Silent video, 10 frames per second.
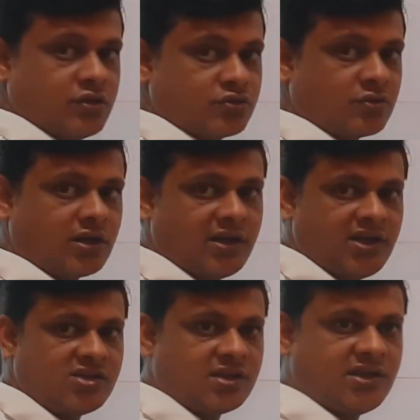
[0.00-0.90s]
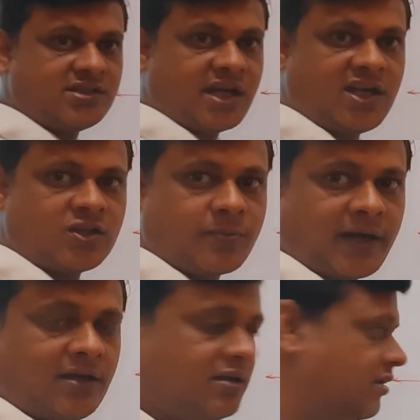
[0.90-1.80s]
So condition is
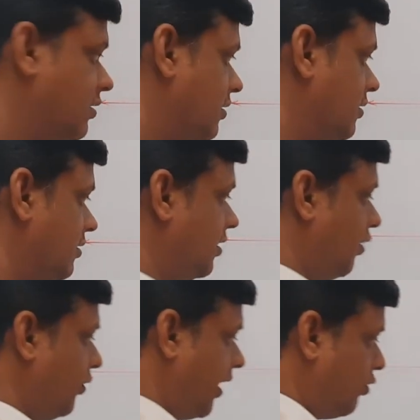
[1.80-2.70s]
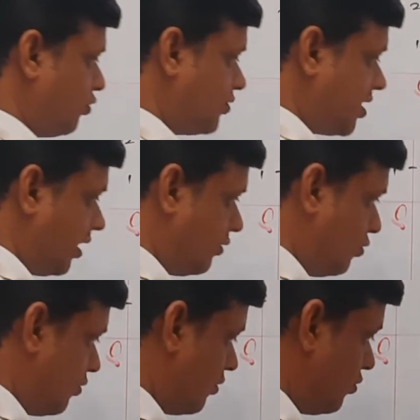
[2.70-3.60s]
satisfied. Now we have to check
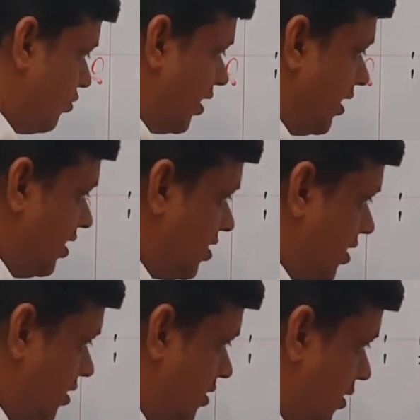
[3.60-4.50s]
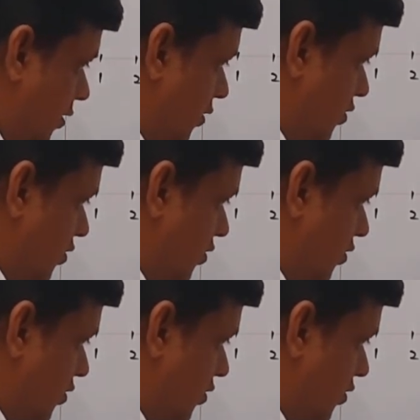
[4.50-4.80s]
two conditions,